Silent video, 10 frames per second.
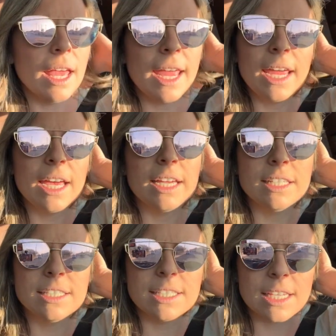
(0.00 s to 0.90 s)

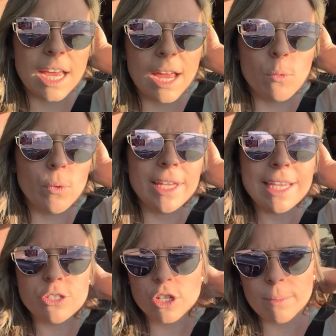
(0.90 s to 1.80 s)
And I went
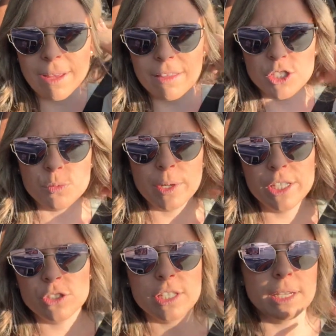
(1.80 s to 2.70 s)
yesterday on my lunch
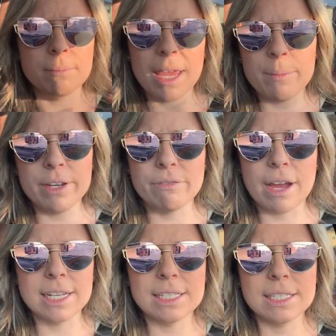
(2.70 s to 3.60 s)
break just like maybe to
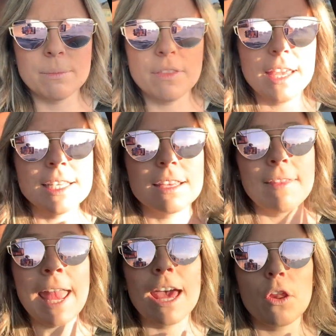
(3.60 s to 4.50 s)
find some things,
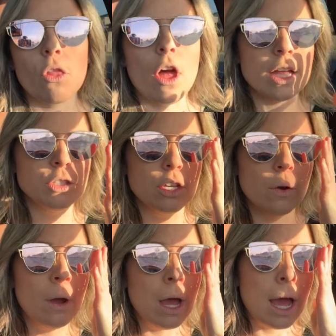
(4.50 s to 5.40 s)
and they had a lot.
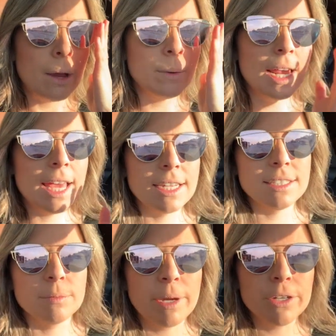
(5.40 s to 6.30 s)
So I went ahead
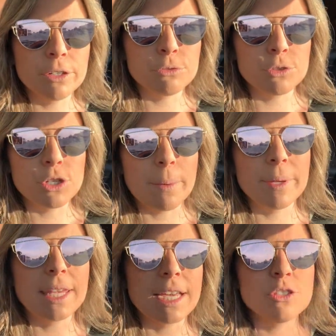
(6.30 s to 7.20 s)
and did my grocery
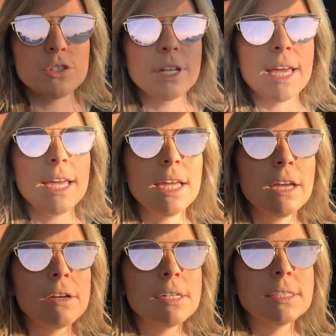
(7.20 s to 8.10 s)
shopping yesterday
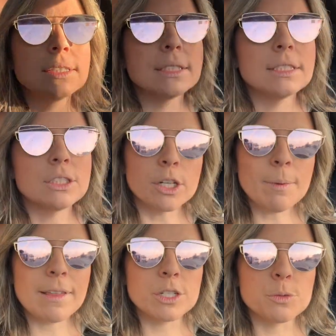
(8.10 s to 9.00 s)
during
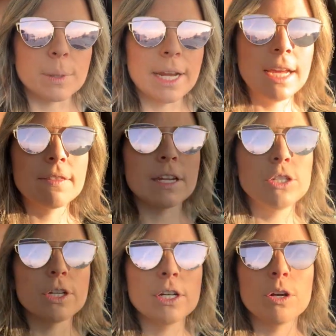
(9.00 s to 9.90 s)
my lunch break, and then I
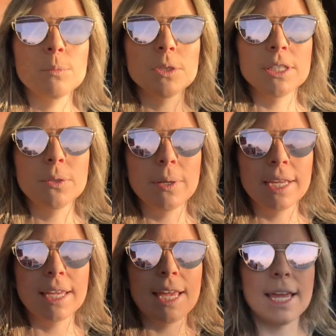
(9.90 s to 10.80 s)
took it home really
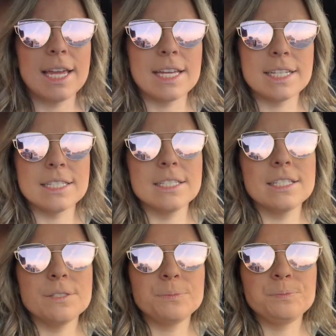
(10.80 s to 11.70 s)
quick, and
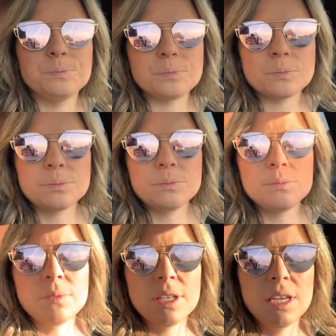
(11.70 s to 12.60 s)

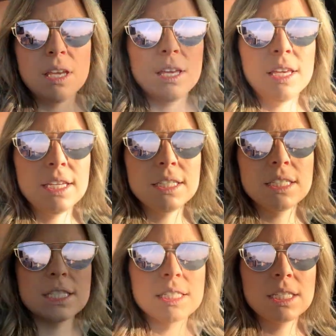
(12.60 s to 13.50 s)
it
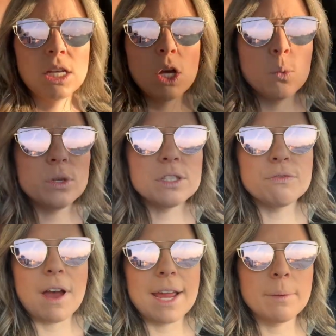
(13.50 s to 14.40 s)
was
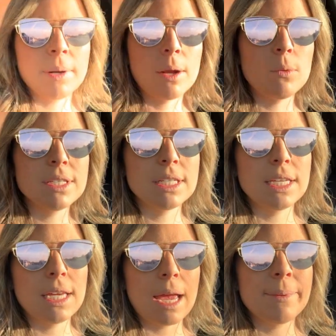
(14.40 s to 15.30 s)
fine, but I
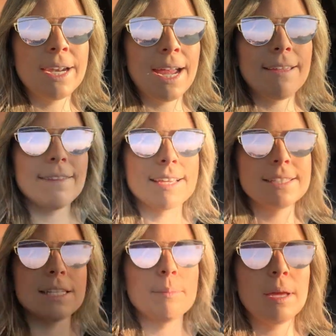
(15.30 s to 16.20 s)
wasn't, I mean, I had like a
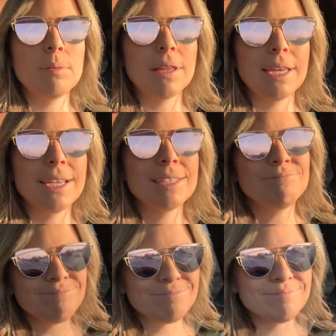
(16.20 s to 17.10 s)
semi
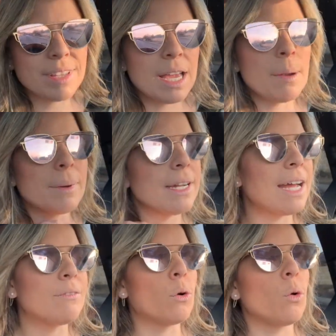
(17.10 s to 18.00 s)
plan, but I
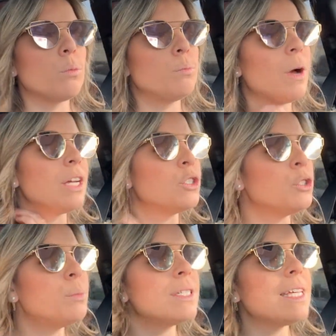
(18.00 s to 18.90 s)
didn't have a
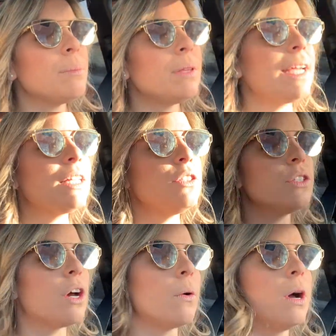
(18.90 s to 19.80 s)
super set plan.
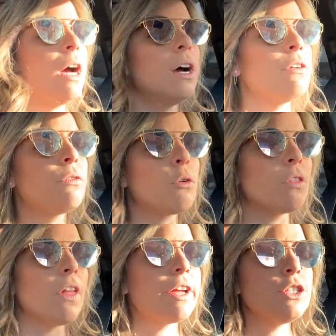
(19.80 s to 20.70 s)
So for
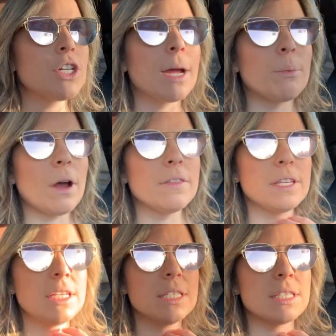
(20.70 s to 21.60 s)
lunch, I bought
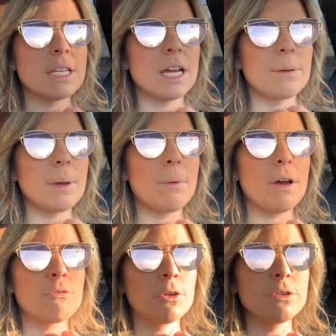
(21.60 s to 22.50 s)
these, I
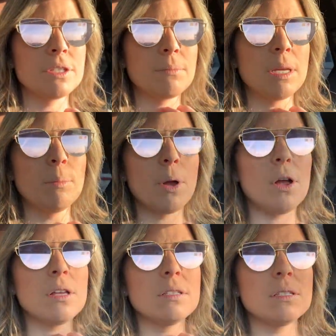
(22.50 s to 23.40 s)
bought frozen
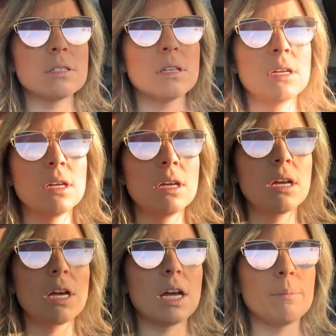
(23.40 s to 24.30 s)
meatballs,
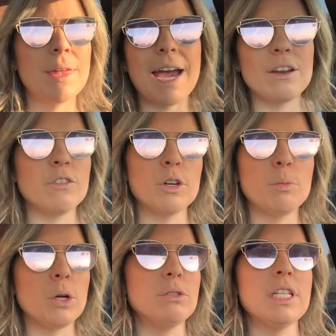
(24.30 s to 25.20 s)
that had good
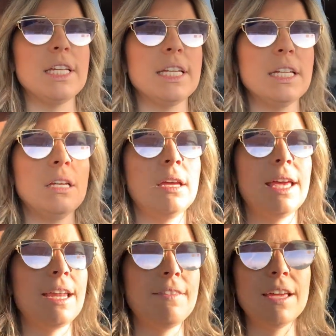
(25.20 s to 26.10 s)
protein,
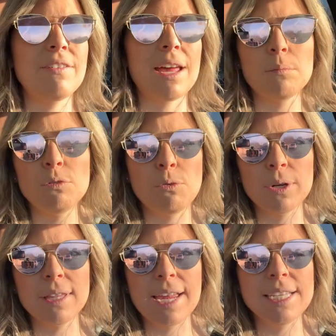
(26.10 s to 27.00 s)
and I think I've had them
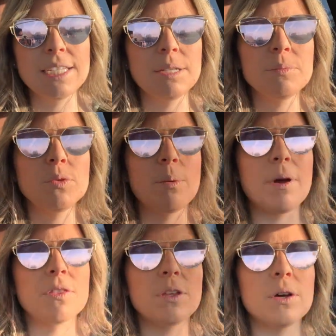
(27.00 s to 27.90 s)
before and liked them. So I
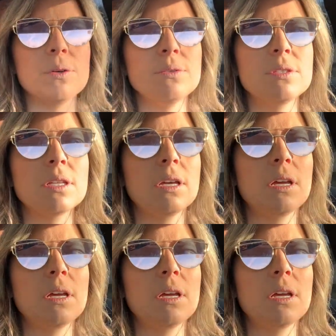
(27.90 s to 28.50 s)
bought those,